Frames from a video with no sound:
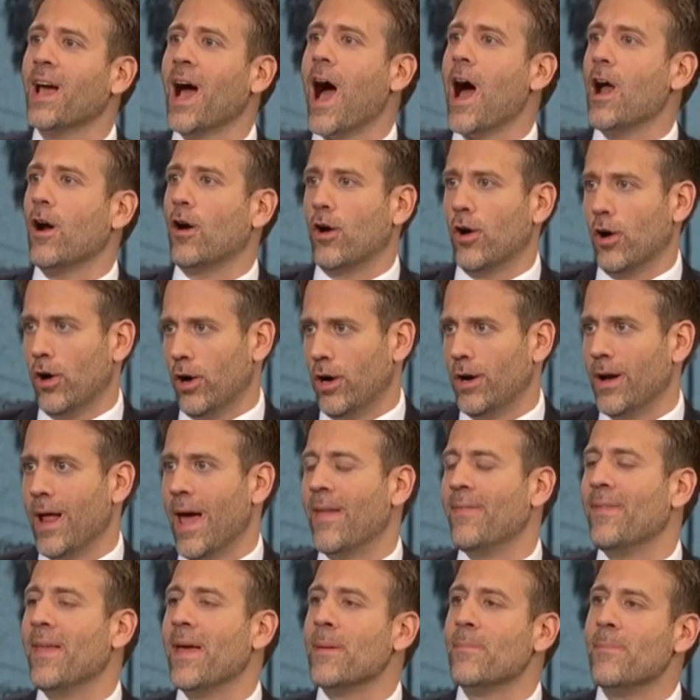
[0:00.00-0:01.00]
got hurt
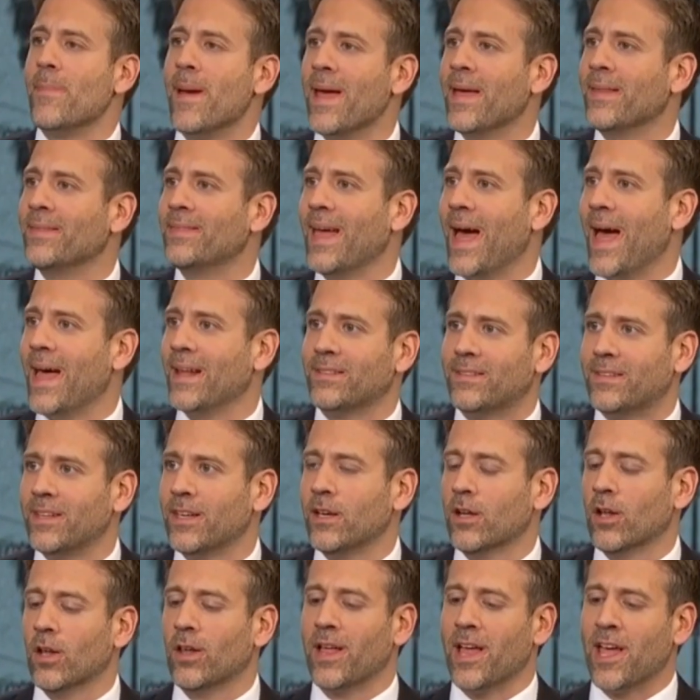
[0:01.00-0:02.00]
and they made that
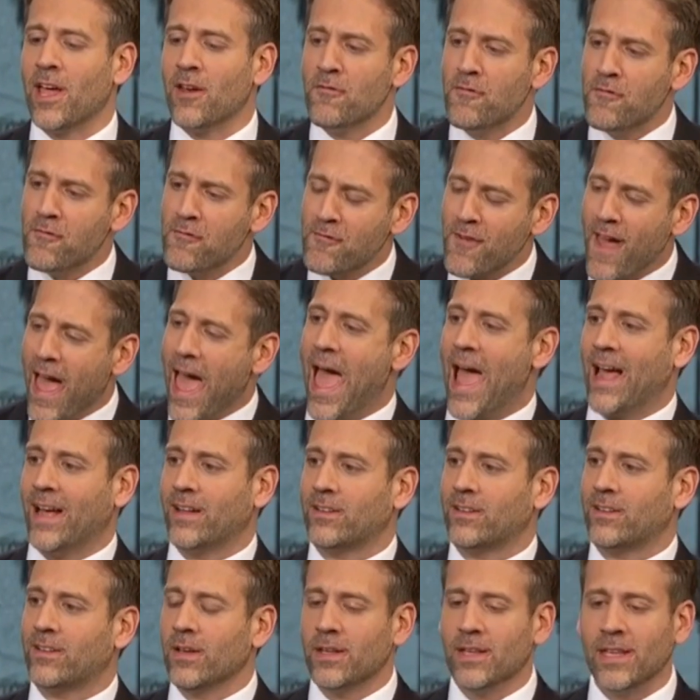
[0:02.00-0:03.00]
deal,
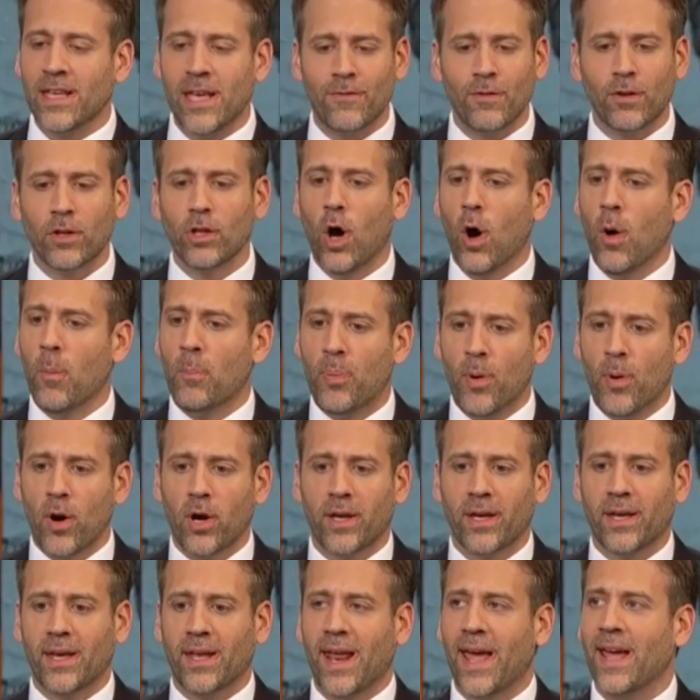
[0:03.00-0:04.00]
even though
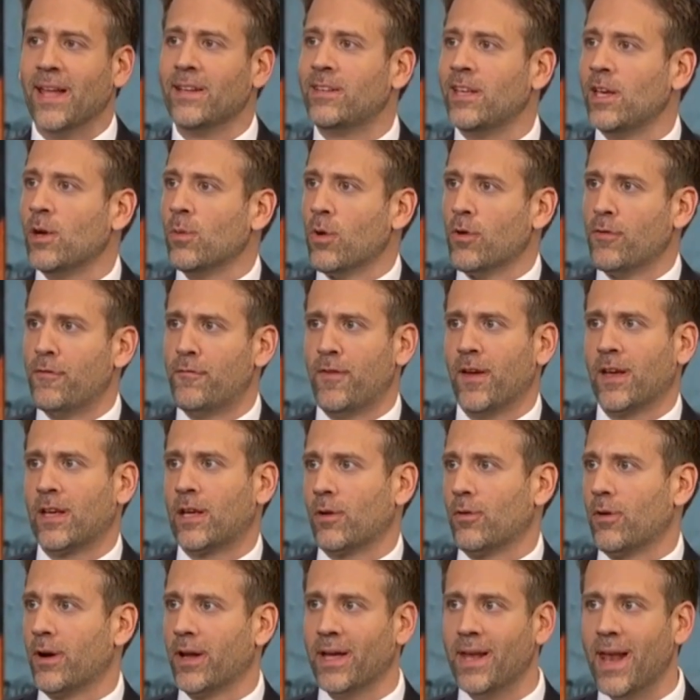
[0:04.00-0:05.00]
Boogie and AD were
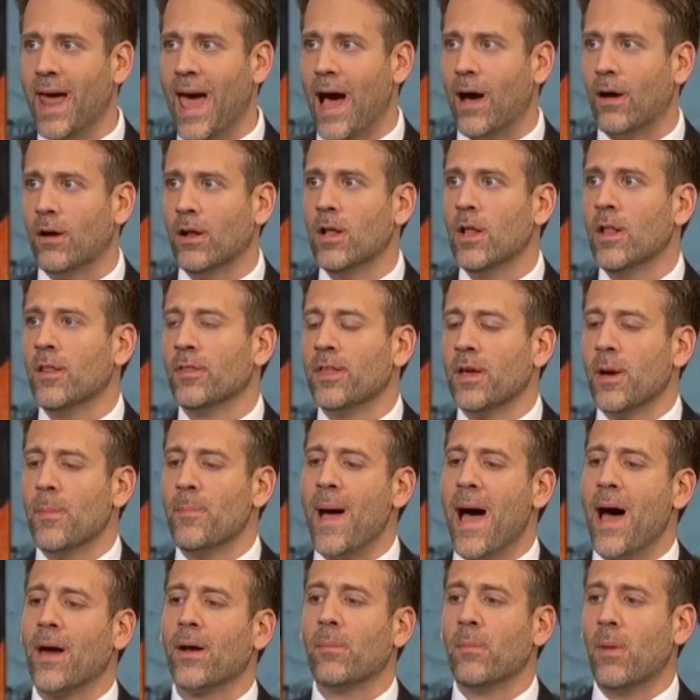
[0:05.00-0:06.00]
figuring it out, the
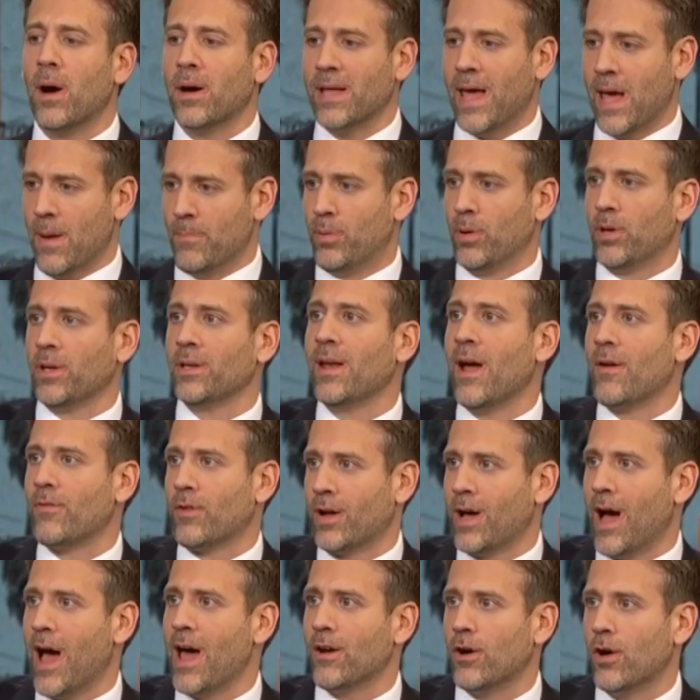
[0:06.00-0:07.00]
amount of money had Boogie never
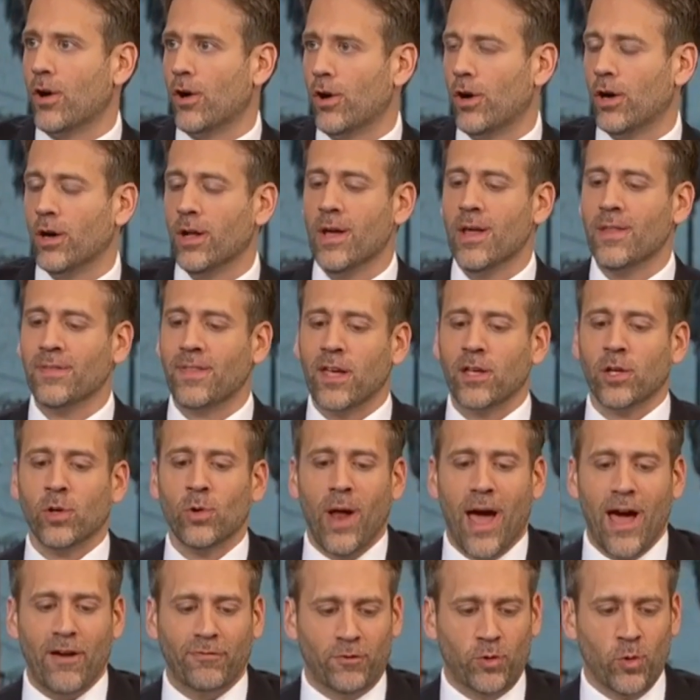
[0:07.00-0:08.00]
gotten hurt, that you'd
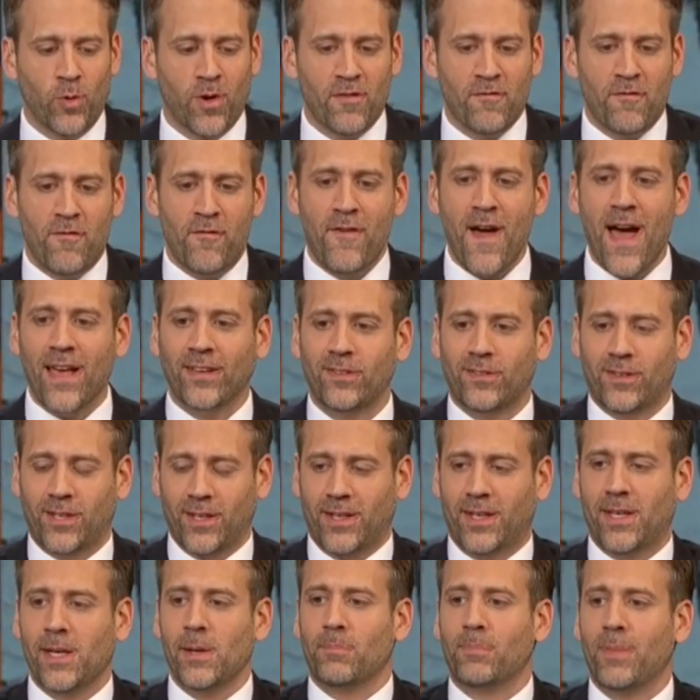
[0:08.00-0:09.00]
have to invest to
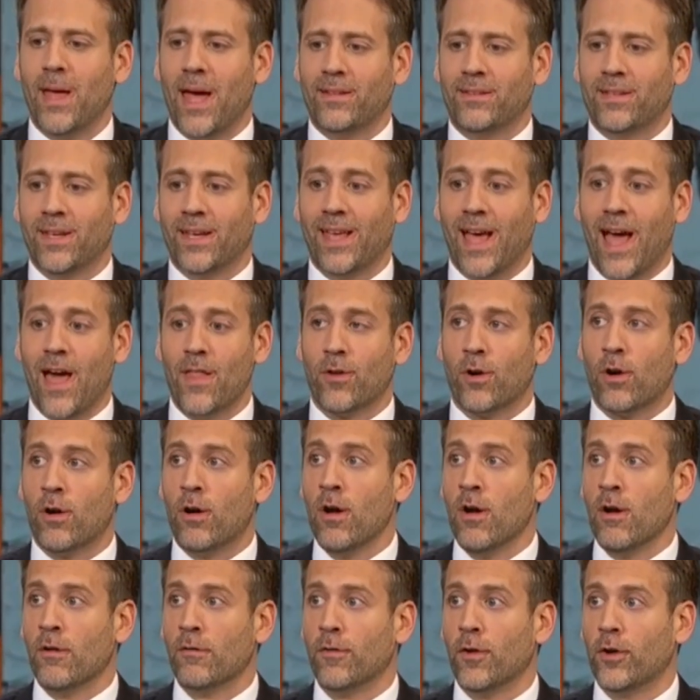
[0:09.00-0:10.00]
keep that together
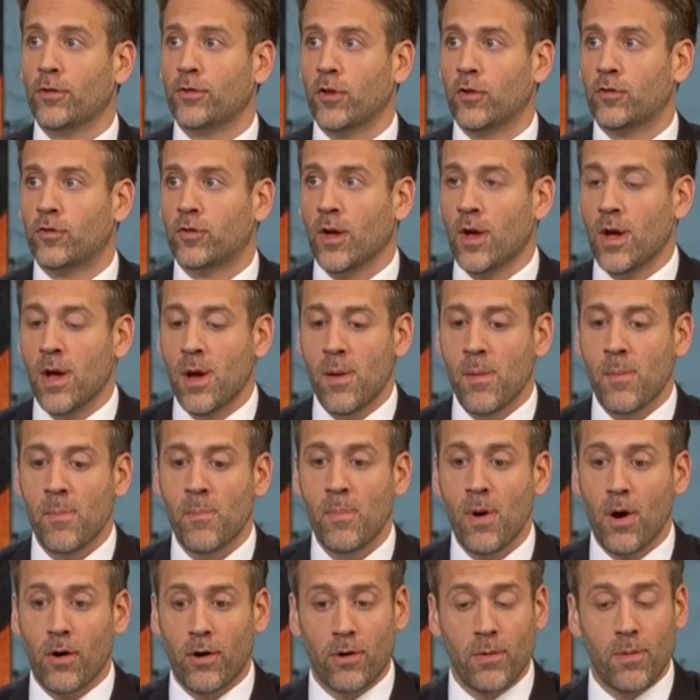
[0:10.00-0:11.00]
versus
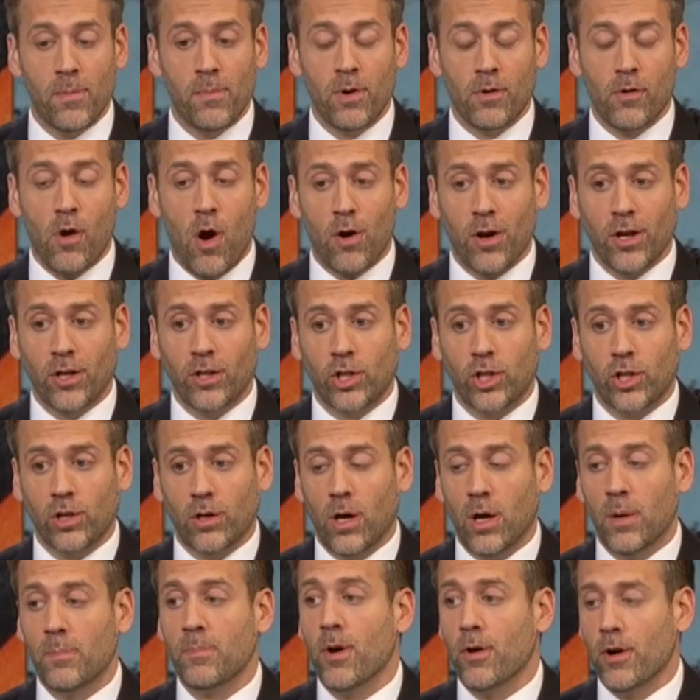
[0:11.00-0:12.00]

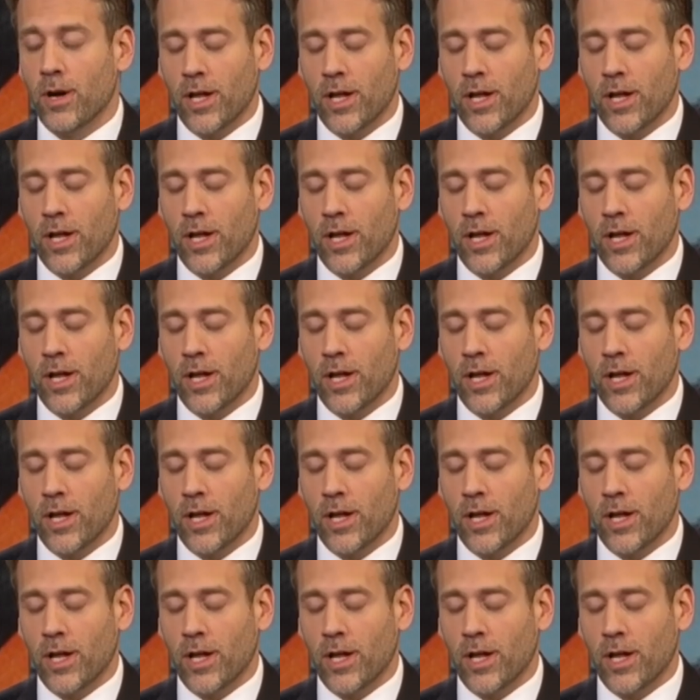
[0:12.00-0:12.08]
Mirotić,